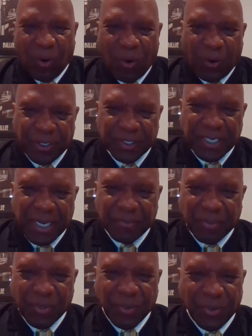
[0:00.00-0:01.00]
on a
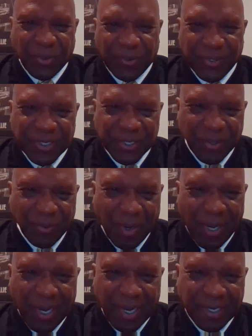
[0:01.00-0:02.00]
tape recorder in your
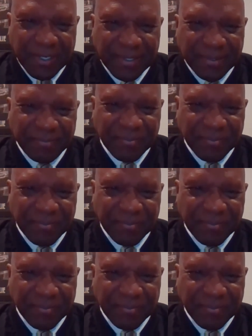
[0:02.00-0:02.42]
mind